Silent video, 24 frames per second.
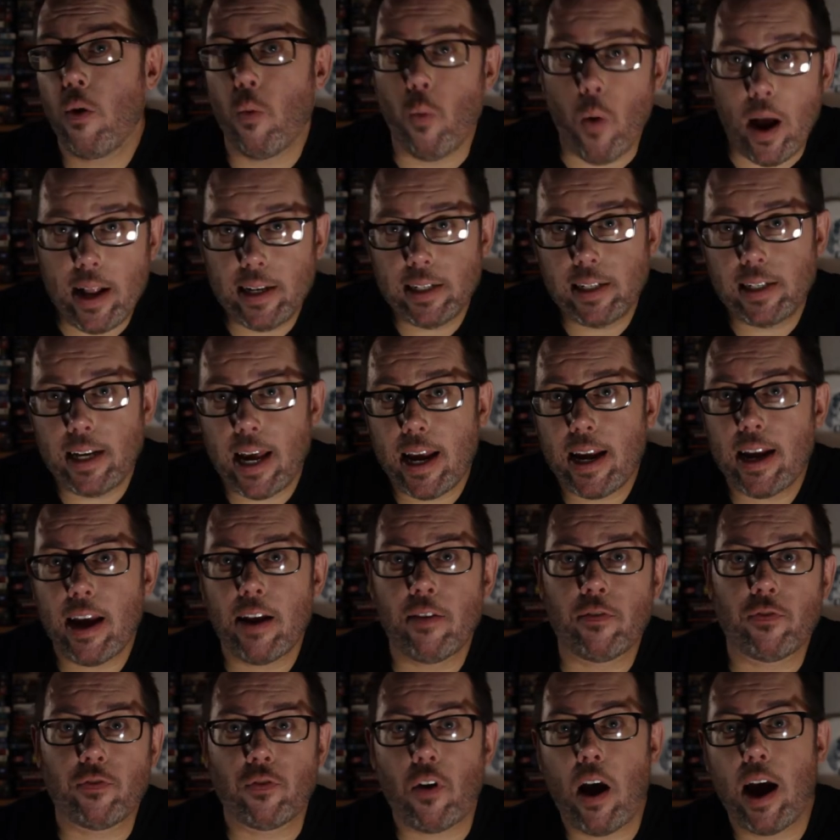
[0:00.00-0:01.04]
Wednesday,
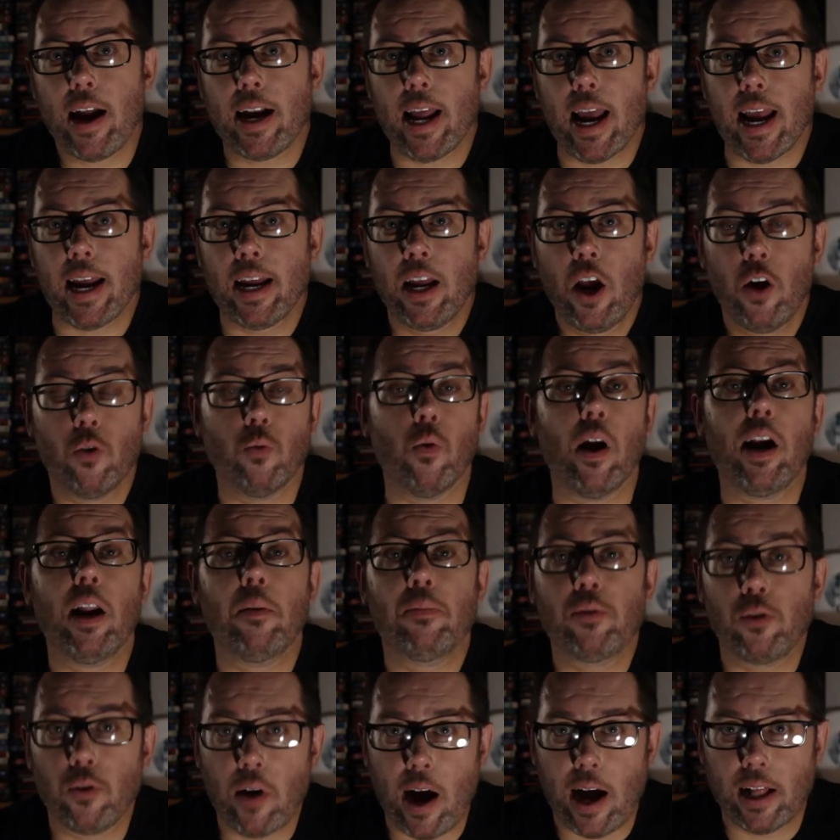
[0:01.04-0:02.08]
and Friday right
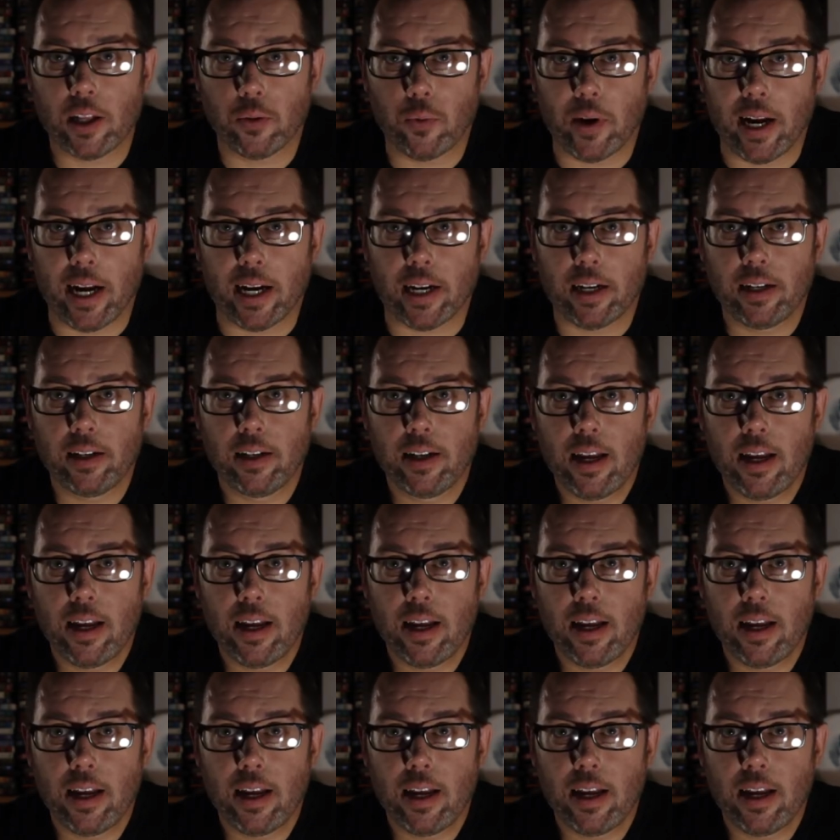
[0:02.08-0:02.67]
up through Halloween.